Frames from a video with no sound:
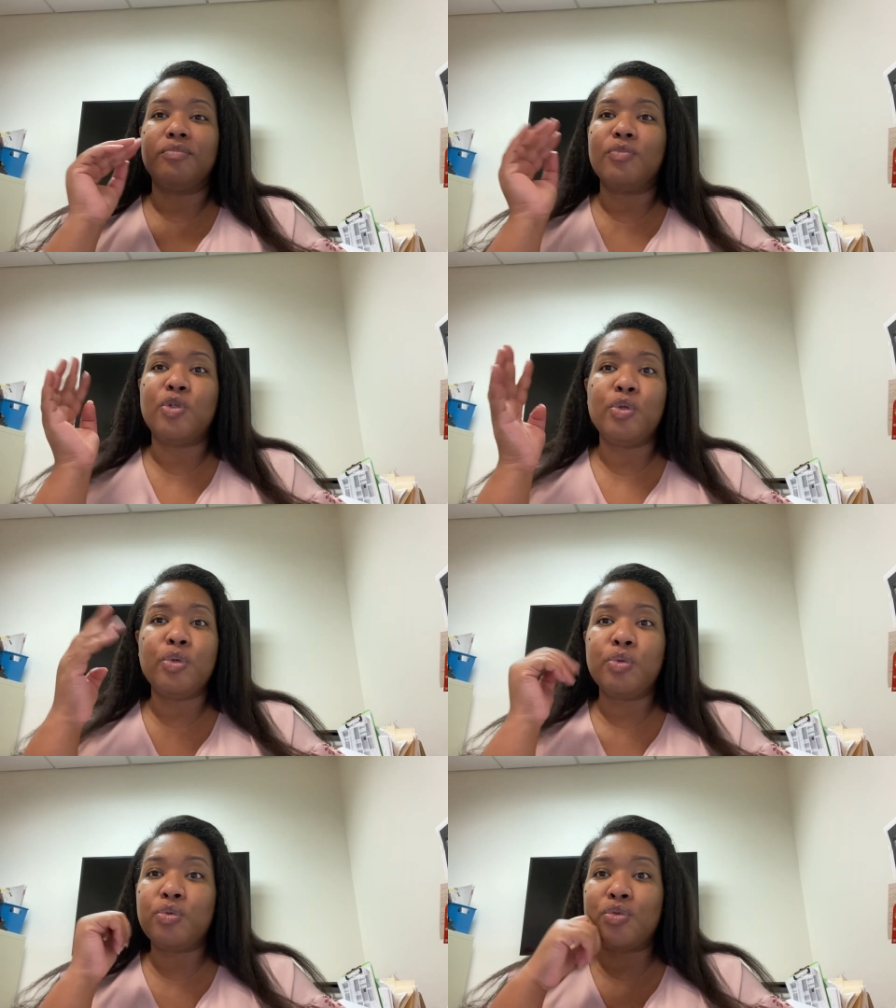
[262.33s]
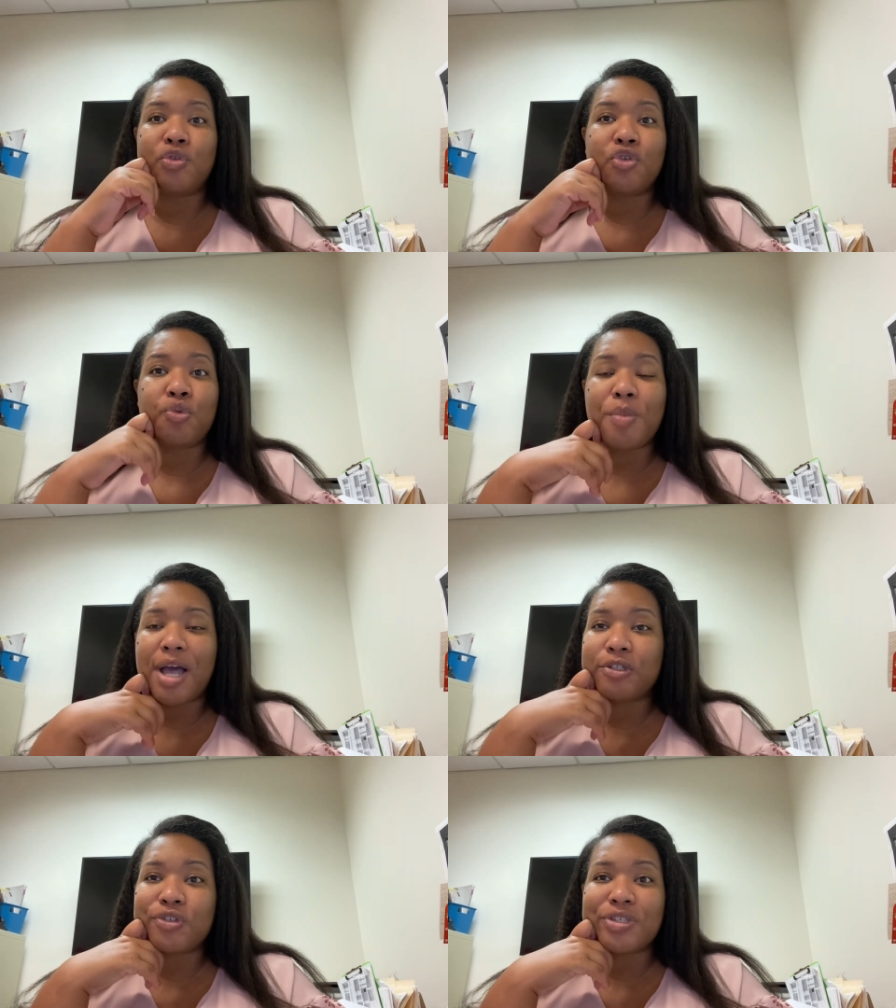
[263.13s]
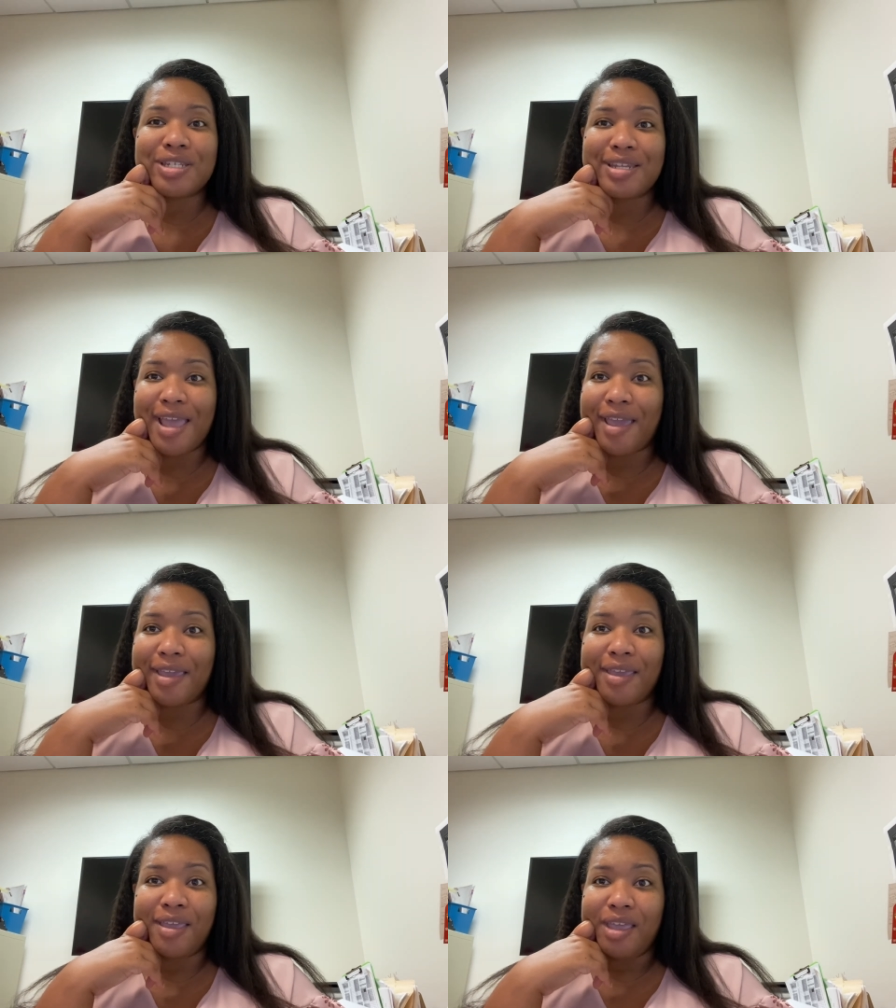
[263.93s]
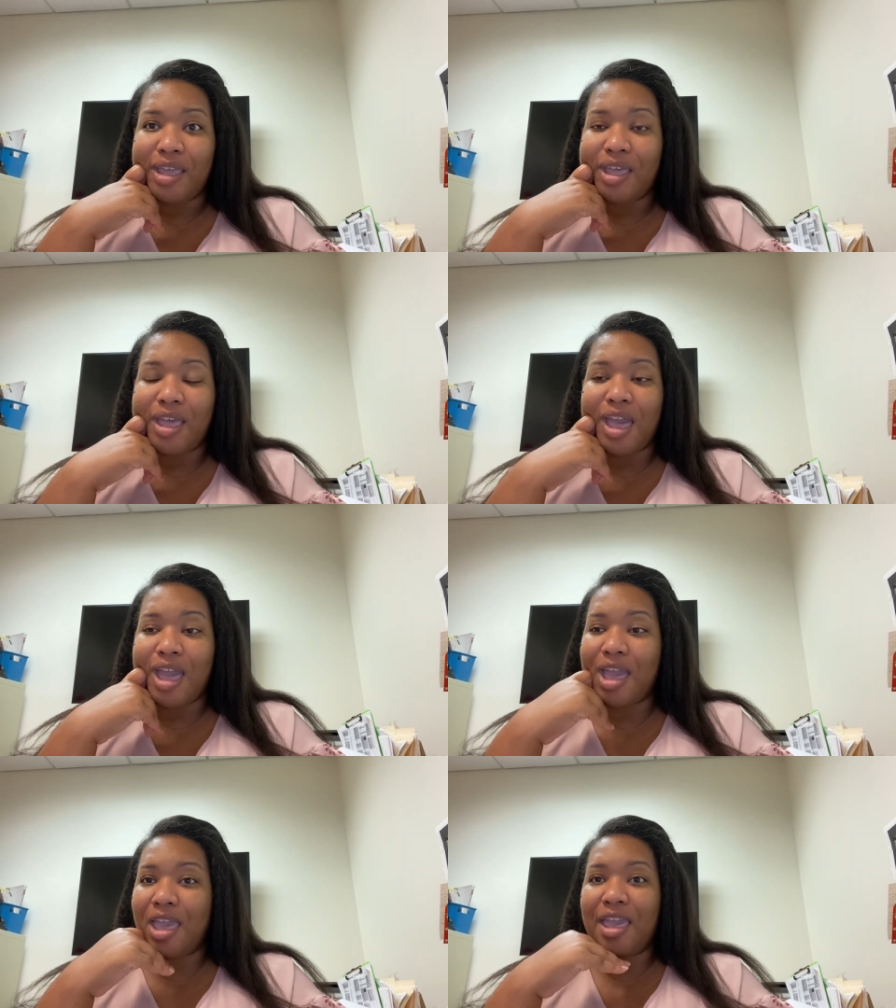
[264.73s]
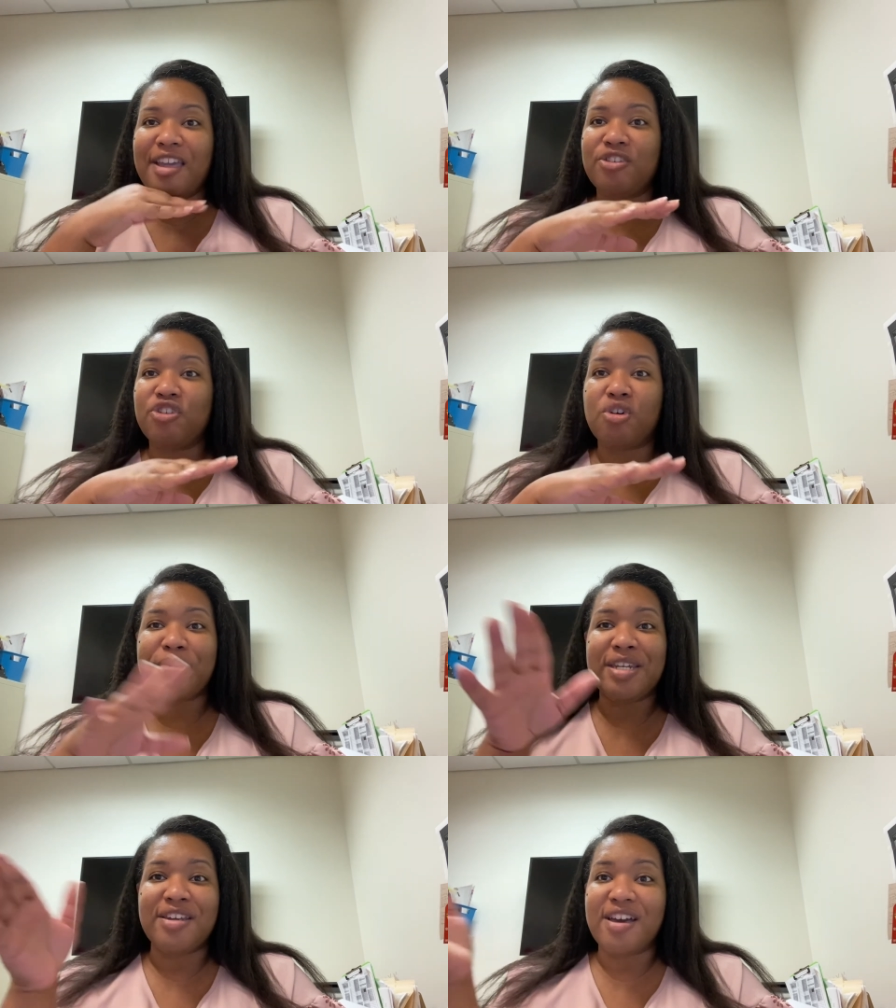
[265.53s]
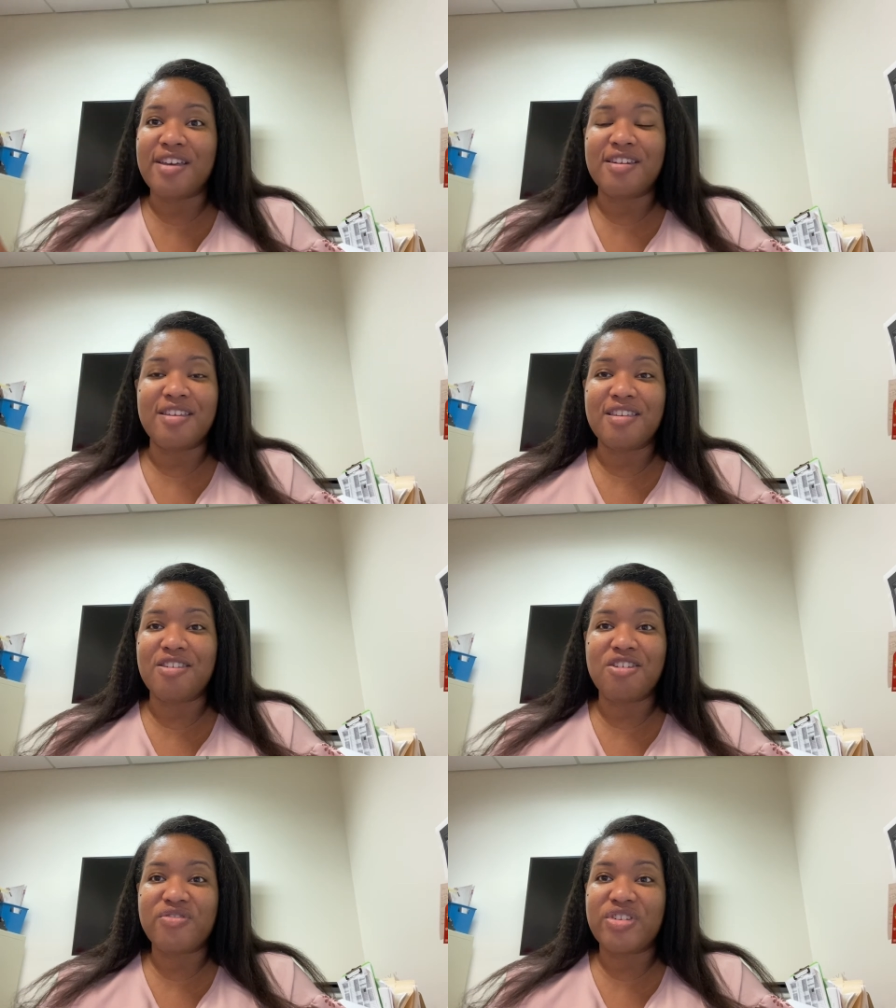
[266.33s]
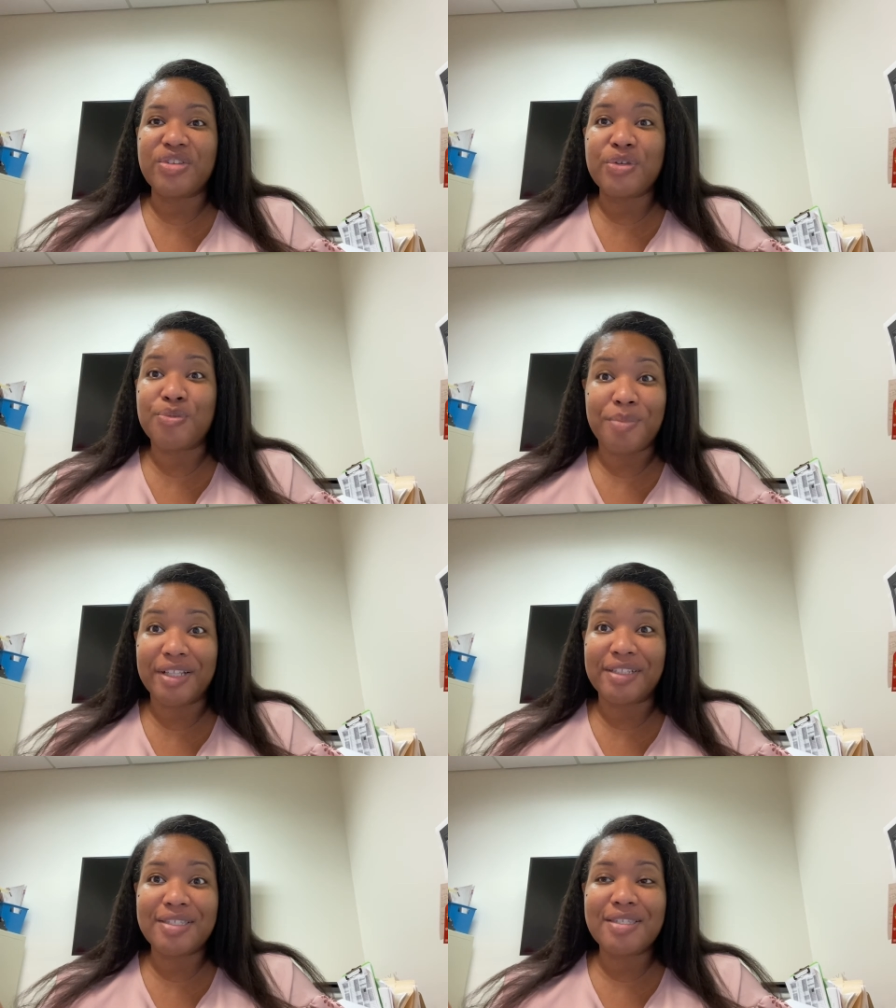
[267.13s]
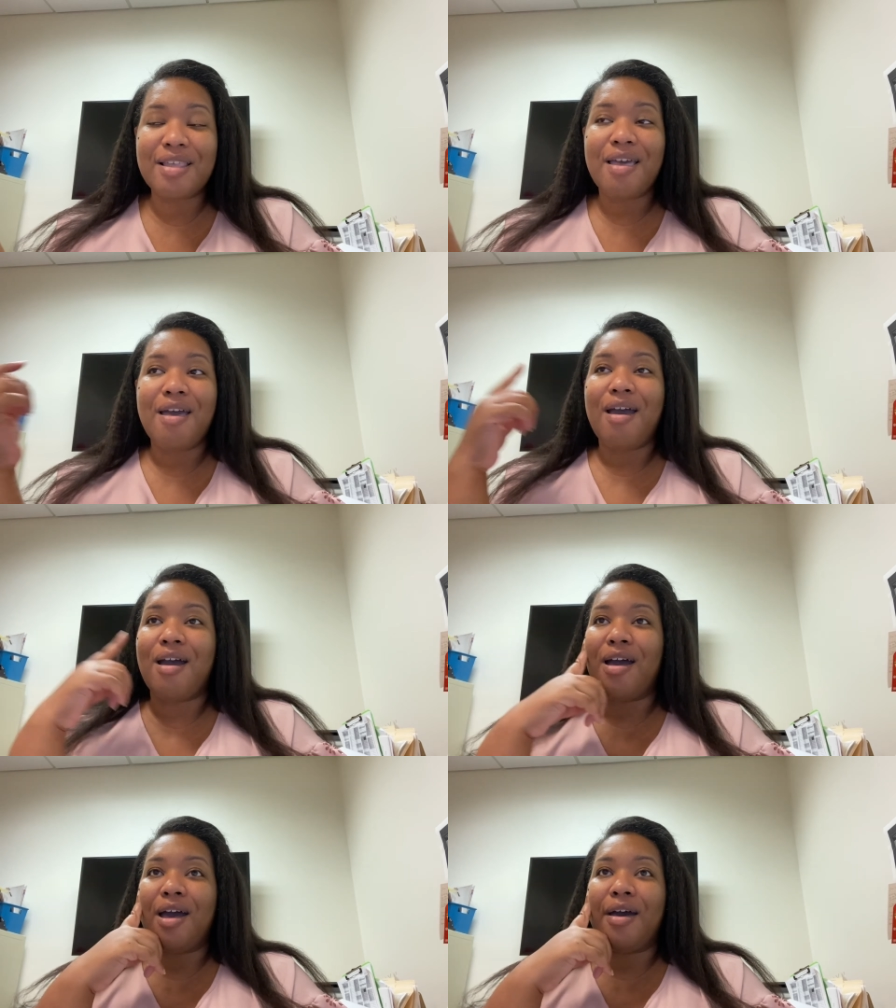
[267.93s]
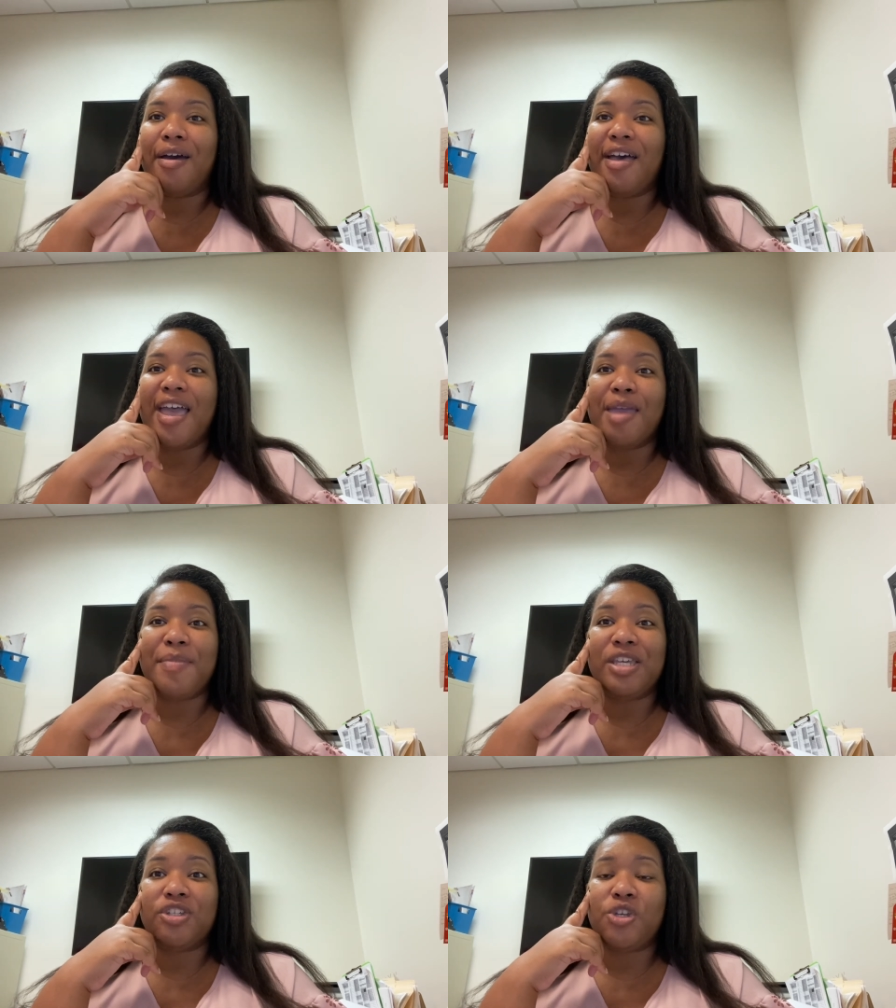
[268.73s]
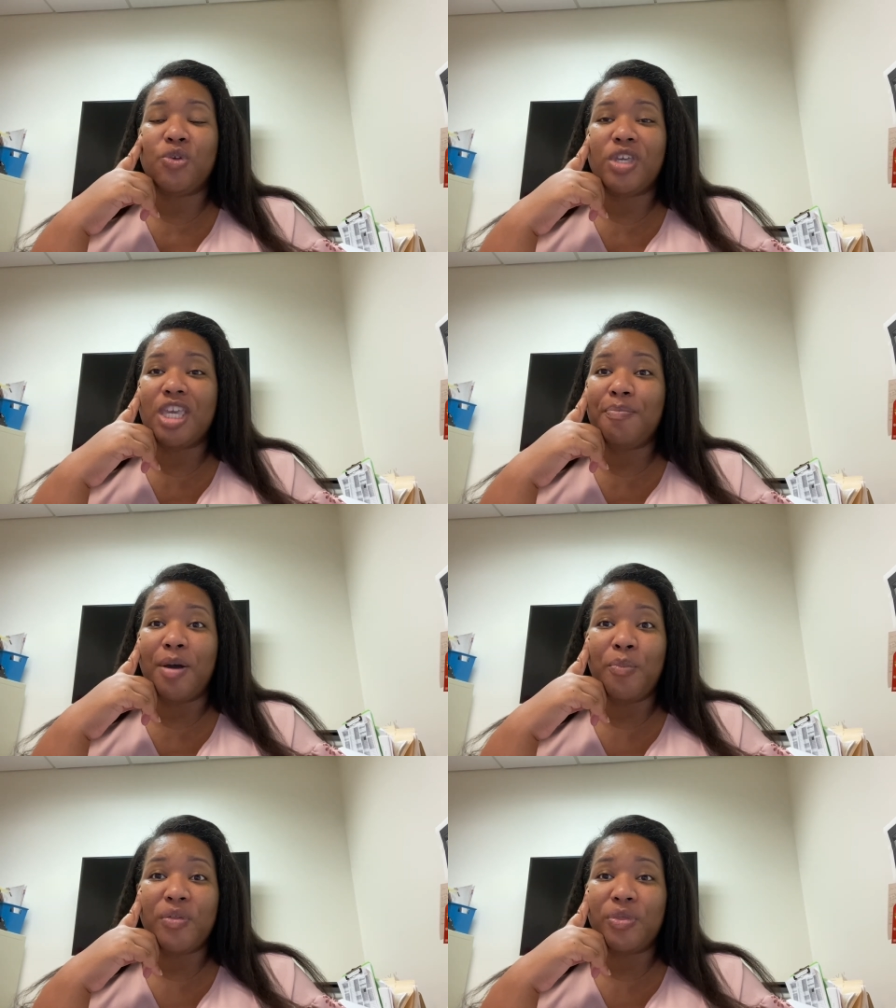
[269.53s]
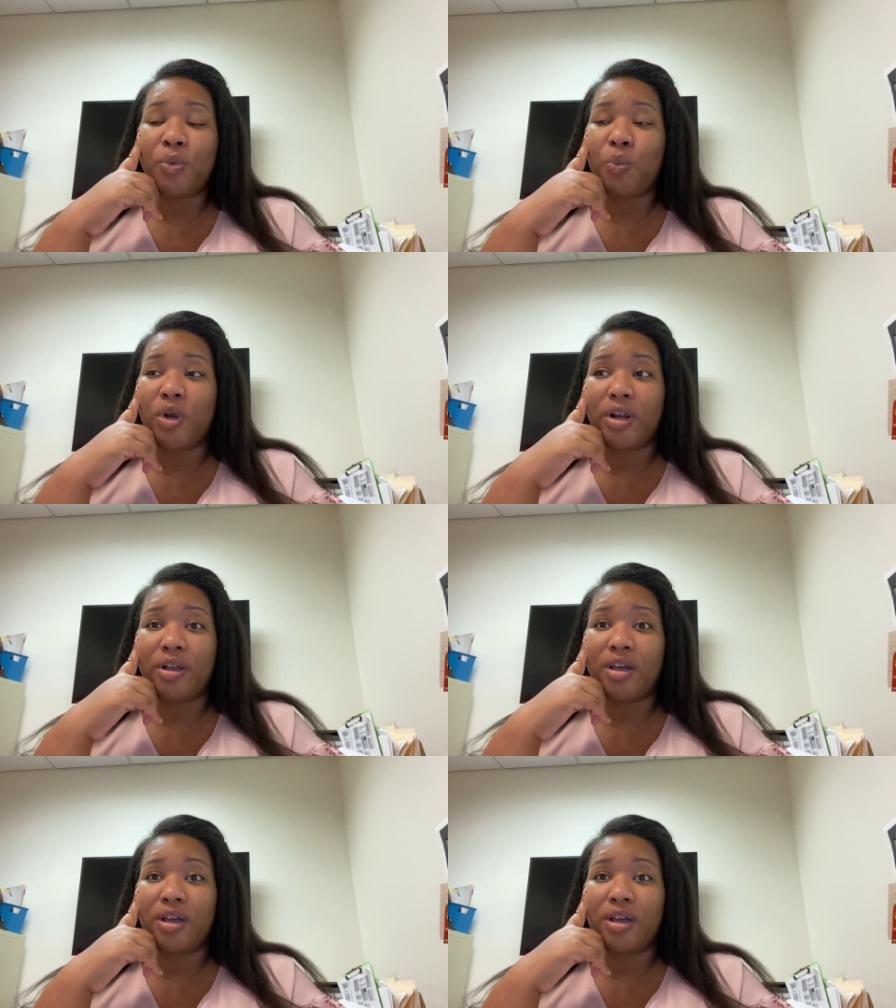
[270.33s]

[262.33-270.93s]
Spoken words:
Do 2 modules a day and you'll be done, in 2 months. And make sure you keep up with the work.